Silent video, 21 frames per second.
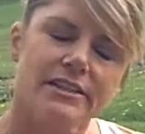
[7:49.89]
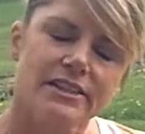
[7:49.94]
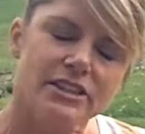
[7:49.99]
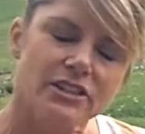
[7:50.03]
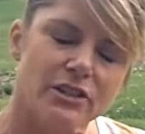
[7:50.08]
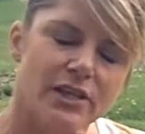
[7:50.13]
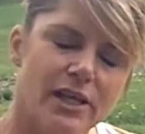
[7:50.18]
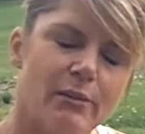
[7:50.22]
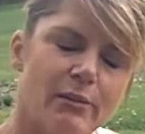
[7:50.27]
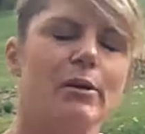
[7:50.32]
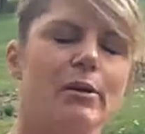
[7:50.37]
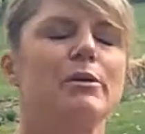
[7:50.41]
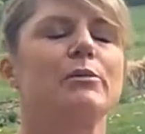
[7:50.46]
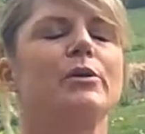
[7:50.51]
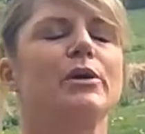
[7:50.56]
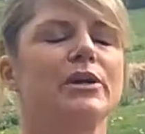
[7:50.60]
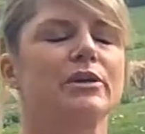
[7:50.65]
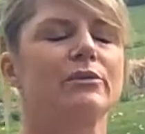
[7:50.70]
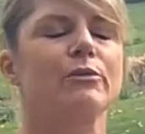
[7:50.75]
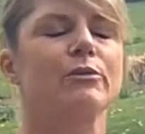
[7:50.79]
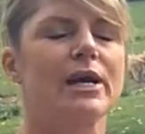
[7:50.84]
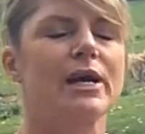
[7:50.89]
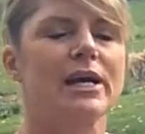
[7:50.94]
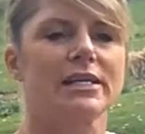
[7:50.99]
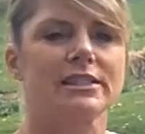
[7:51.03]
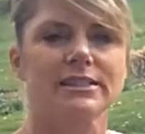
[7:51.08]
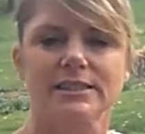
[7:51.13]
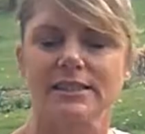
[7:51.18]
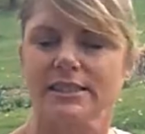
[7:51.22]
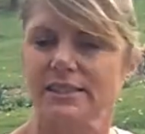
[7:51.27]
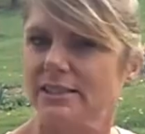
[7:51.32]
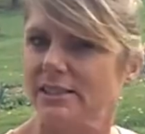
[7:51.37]
so that way when it
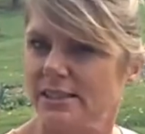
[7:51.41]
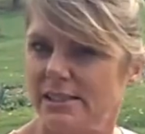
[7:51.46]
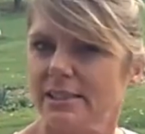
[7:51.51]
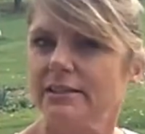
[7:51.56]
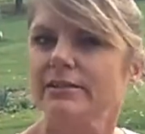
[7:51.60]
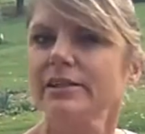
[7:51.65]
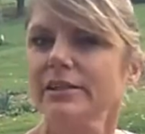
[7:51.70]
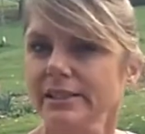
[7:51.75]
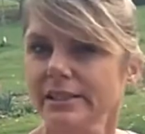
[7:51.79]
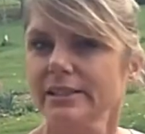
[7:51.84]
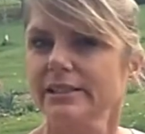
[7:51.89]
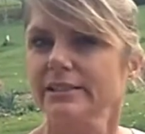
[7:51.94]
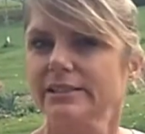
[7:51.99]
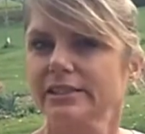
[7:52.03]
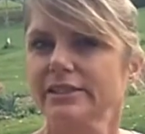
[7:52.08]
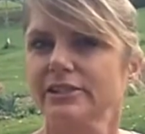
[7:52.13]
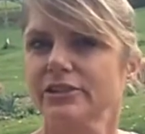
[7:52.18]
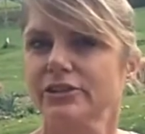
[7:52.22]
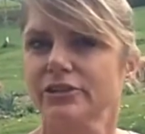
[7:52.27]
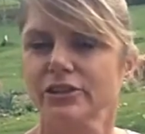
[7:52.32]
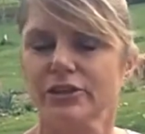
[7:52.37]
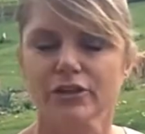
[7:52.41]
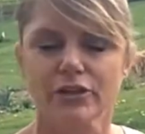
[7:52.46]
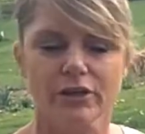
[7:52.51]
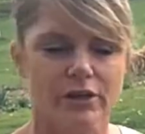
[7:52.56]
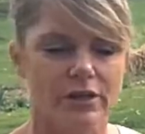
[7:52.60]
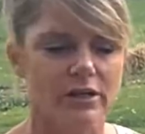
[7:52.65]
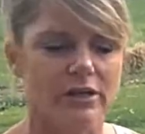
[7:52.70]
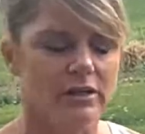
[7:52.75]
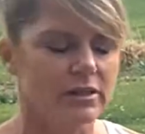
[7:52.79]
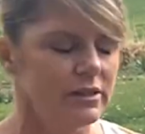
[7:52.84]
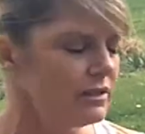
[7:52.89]
rests, it's still going to continue to
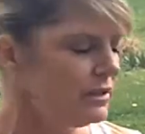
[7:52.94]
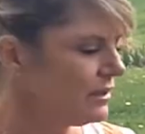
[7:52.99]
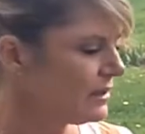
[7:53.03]
cook.